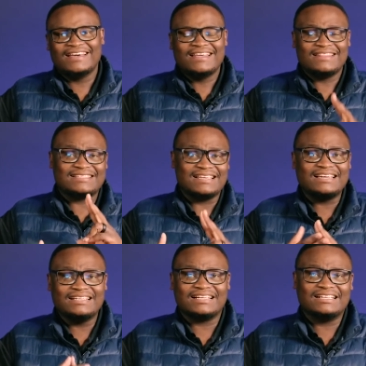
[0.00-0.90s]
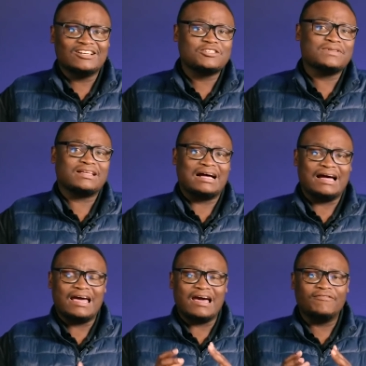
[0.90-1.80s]
The second announcement that I
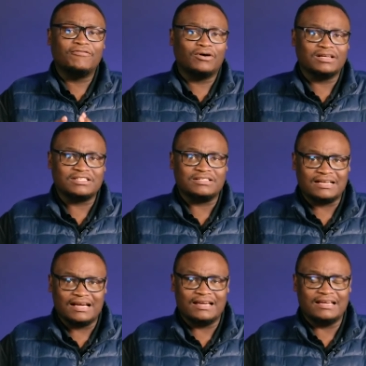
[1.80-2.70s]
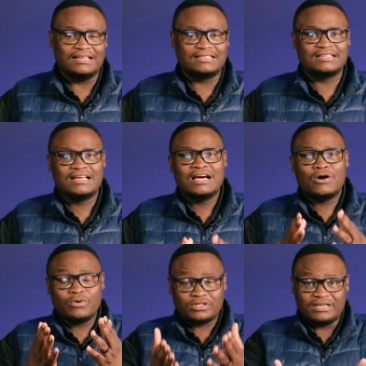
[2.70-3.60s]
have for us today is
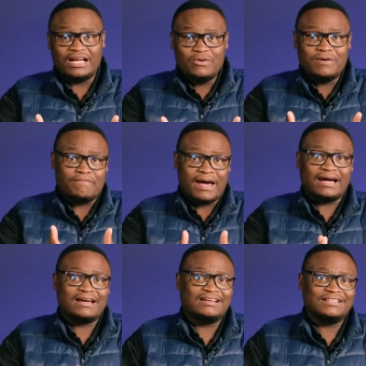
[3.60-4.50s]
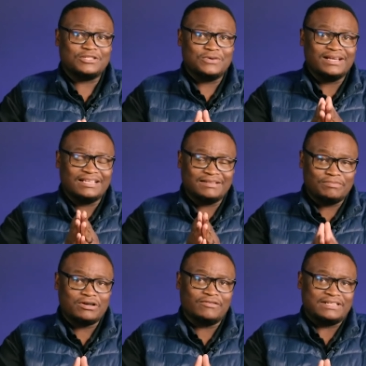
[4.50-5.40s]
today we're back doing the
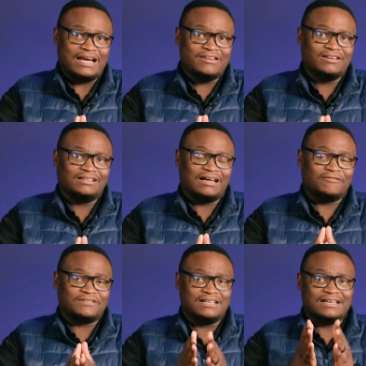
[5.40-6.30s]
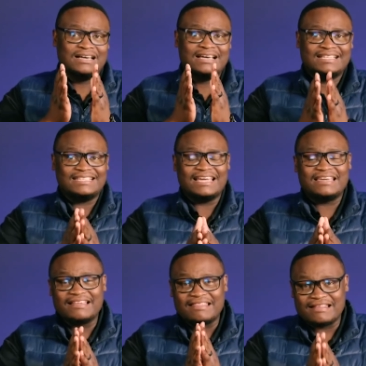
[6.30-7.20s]
book of Daniel after
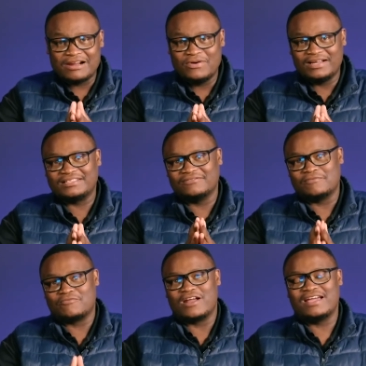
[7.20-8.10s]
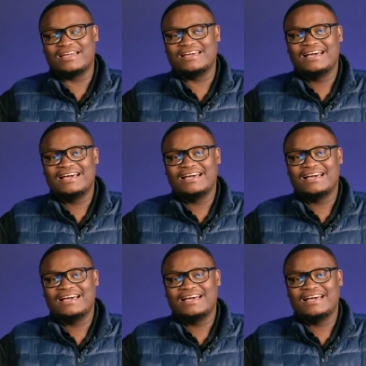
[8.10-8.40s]
taking three weeks of a break